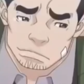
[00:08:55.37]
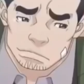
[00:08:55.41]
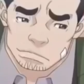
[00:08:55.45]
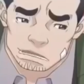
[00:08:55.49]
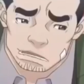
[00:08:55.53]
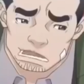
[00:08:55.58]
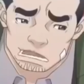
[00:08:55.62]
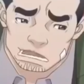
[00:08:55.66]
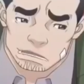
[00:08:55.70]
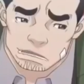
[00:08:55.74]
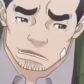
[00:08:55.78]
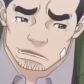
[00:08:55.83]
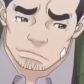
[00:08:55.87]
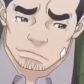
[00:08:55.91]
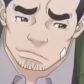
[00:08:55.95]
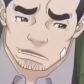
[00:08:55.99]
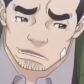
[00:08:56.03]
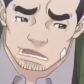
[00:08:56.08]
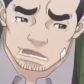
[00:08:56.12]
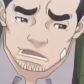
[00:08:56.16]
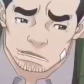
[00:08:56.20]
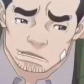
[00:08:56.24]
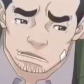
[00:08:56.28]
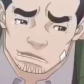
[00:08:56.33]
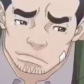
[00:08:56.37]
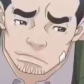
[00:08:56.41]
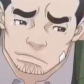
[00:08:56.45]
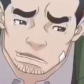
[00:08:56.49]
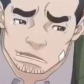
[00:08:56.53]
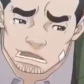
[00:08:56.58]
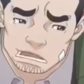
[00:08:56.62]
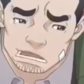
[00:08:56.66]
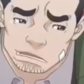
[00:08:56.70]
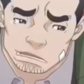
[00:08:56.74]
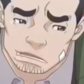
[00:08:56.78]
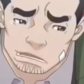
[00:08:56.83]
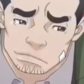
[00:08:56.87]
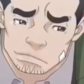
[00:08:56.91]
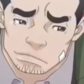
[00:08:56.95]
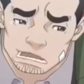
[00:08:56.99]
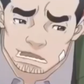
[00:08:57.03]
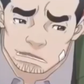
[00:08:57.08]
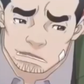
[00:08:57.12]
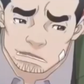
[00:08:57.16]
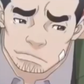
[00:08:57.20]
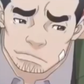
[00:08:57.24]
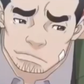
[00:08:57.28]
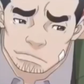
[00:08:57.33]
You know, I hate to be a tease, but
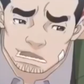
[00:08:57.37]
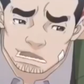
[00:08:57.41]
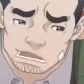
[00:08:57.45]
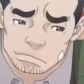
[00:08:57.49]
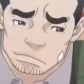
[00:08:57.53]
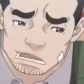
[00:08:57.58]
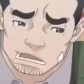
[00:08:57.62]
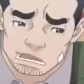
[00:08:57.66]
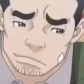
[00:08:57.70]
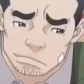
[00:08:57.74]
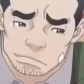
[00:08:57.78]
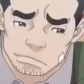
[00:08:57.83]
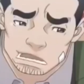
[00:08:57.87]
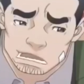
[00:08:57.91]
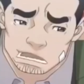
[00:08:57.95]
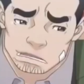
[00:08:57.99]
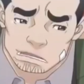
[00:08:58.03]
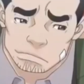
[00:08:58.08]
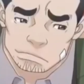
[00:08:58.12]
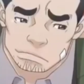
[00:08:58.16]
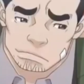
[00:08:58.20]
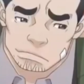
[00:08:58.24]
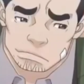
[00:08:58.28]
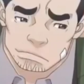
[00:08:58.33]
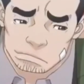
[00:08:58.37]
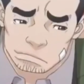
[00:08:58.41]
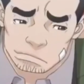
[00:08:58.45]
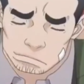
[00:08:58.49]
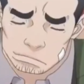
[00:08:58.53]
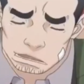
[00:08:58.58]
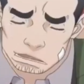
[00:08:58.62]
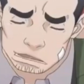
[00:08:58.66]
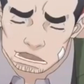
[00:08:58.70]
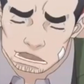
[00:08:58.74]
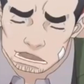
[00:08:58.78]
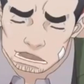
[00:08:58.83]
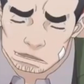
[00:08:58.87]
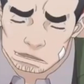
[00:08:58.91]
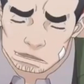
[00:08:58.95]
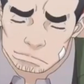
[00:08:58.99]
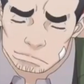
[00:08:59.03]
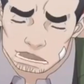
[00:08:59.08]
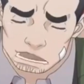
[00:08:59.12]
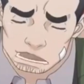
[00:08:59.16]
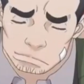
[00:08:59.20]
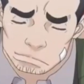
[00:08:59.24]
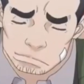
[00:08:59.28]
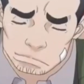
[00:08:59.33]
that's confidential. That's all I
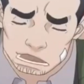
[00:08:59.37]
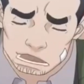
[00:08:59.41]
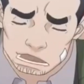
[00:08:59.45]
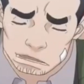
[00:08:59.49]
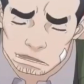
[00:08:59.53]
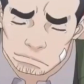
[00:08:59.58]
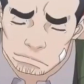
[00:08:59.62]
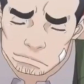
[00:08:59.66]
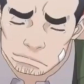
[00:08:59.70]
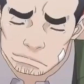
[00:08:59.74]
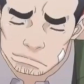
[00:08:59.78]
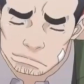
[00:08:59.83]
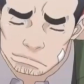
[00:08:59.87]
can say.